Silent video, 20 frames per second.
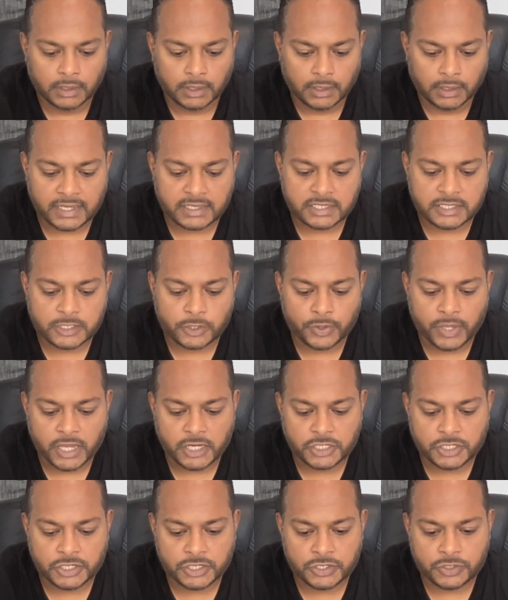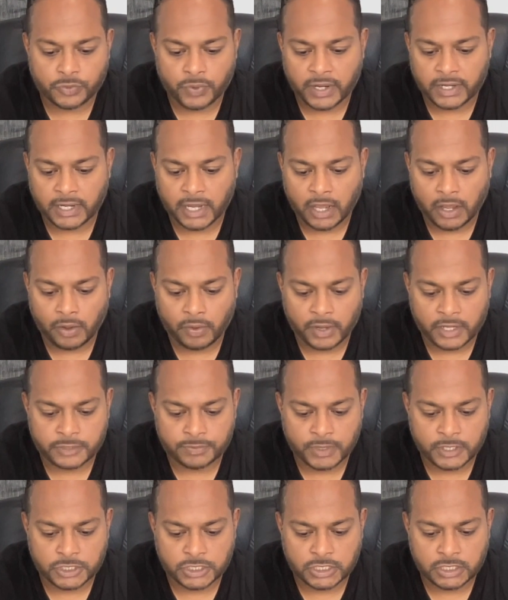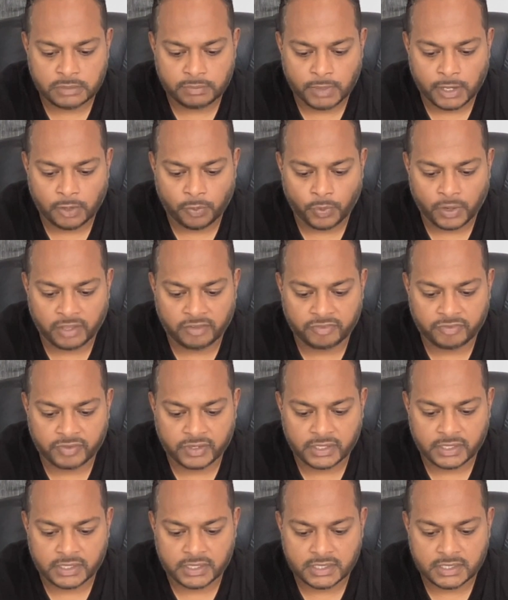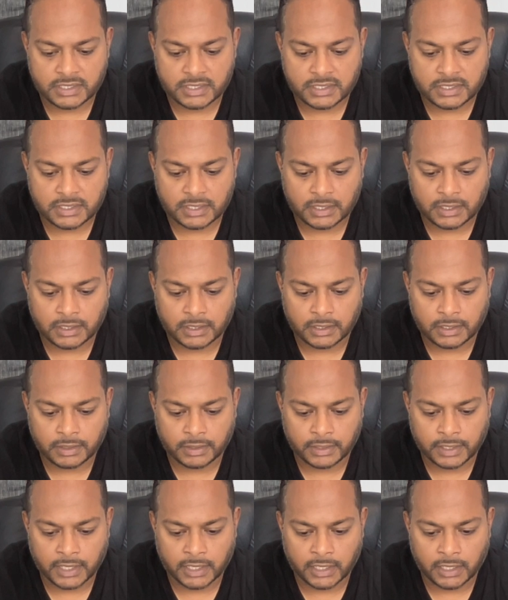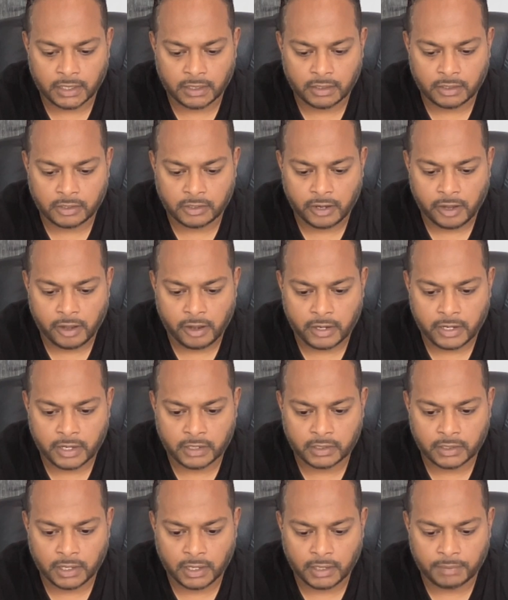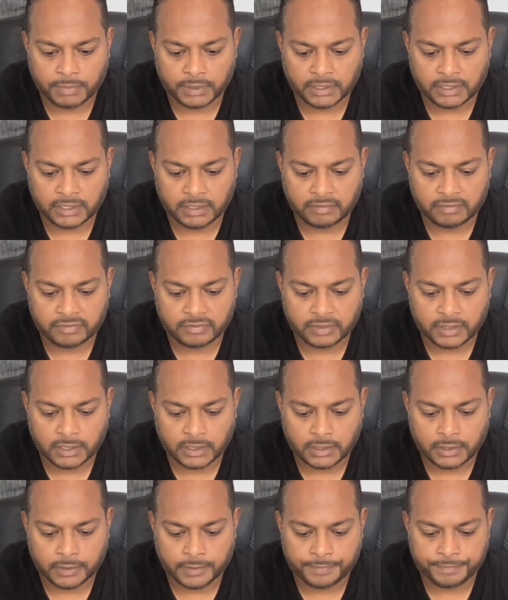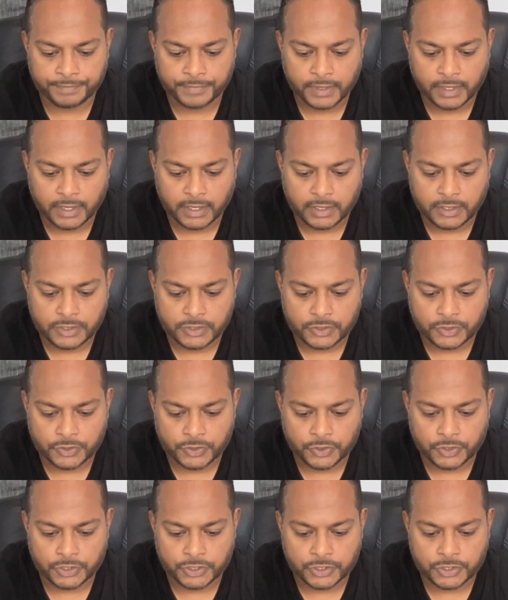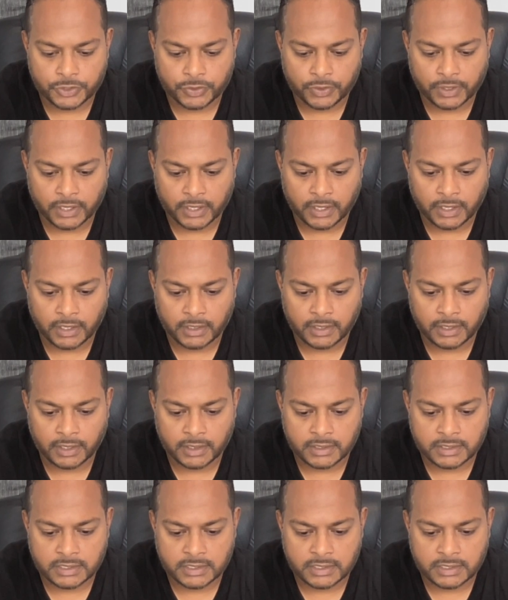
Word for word: Next is location. So right now, as mentioned, my wife is uh, getting her hair done, I believe. Um, so you could just go ahead and